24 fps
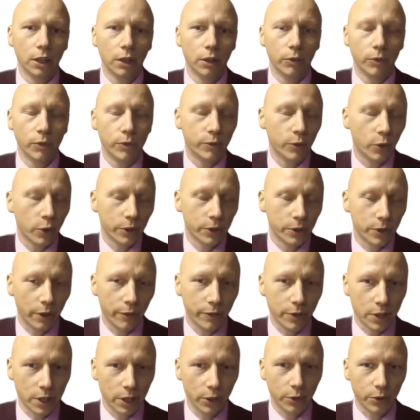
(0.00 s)
We've
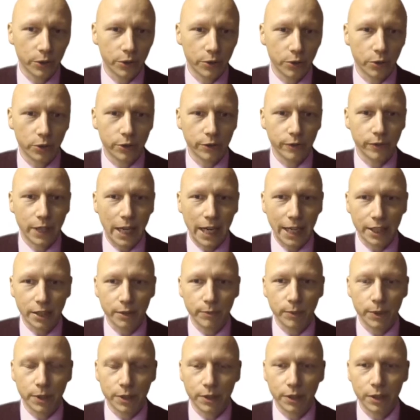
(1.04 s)
obviously always thought of an
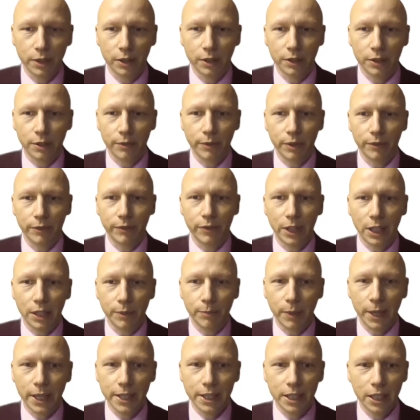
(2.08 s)
atom as something fairly
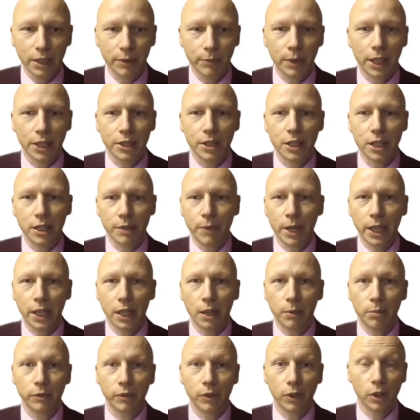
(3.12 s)
basic, but actually it's made
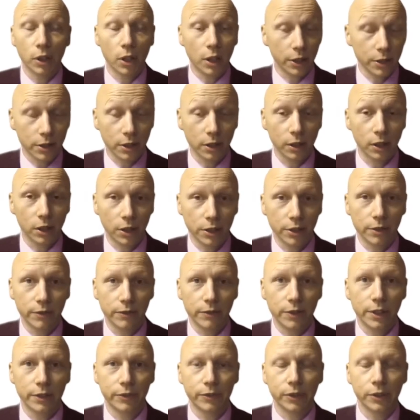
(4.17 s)
up of lots and lots
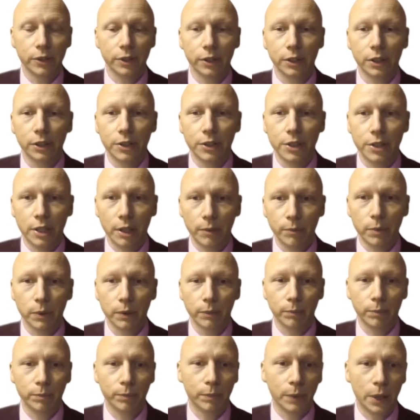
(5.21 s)
of different
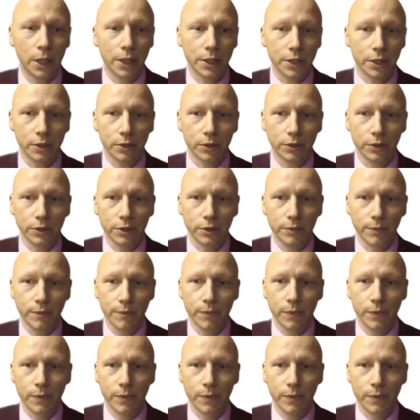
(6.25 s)
subparticles.